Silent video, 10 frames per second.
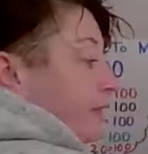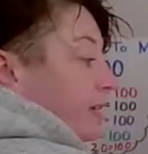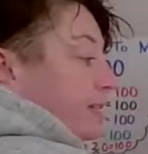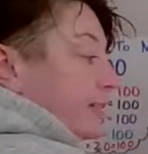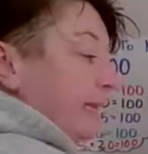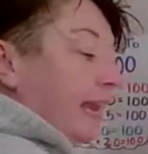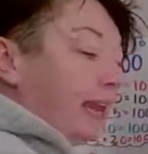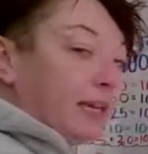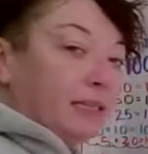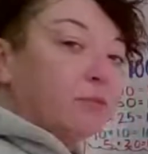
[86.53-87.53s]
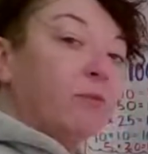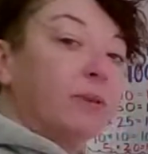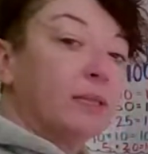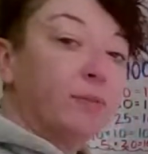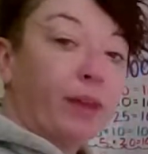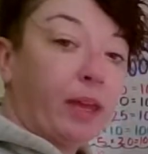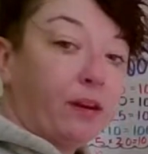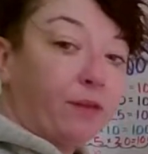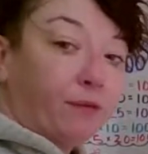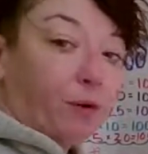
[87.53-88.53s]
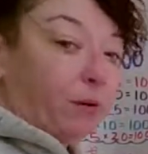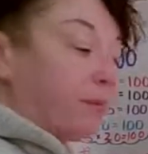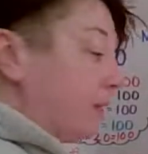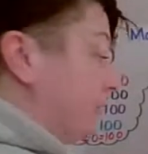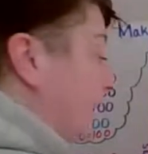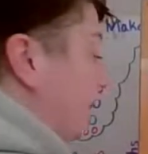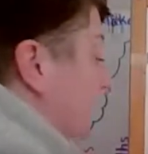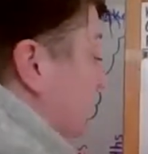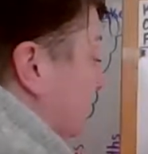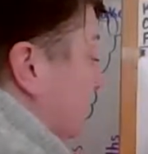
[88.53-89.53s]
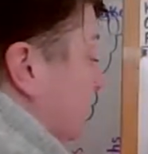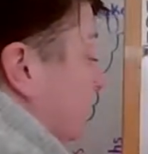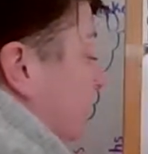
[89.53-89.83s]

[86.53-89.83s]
These cakes will be split into 4 pieces.